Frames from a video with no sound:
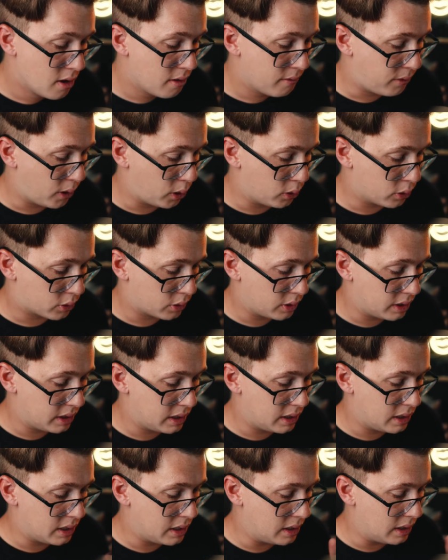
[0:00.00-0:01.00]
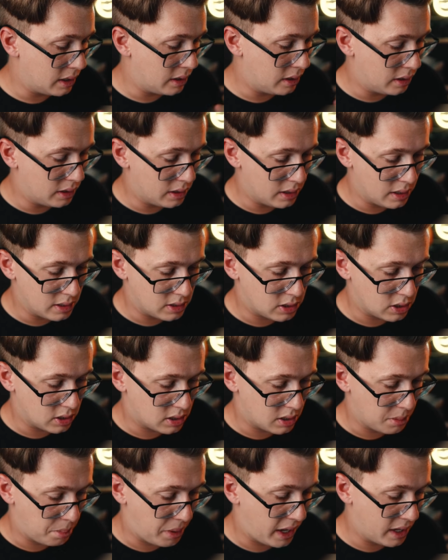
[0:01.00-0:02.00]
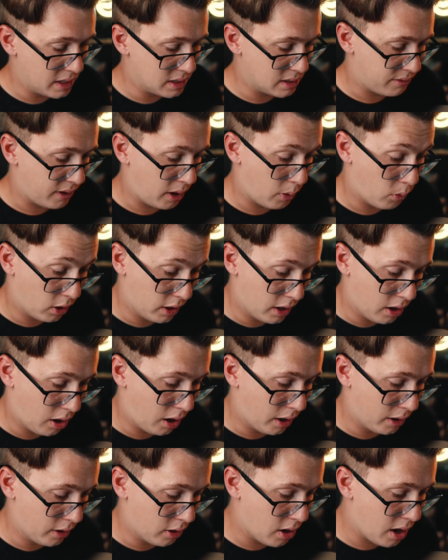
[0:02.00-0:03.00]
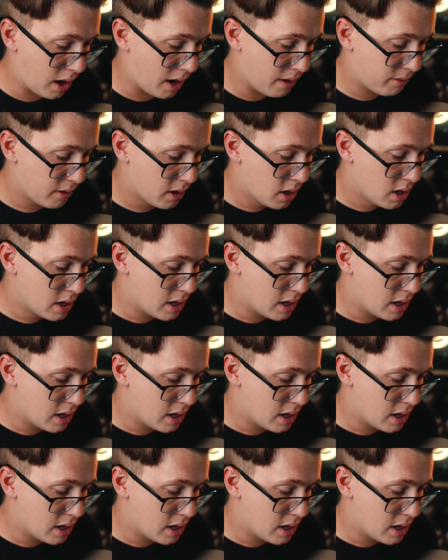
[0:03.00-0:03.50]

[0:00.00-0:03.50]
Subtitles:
Photo grid, it just depends if I want it on or off.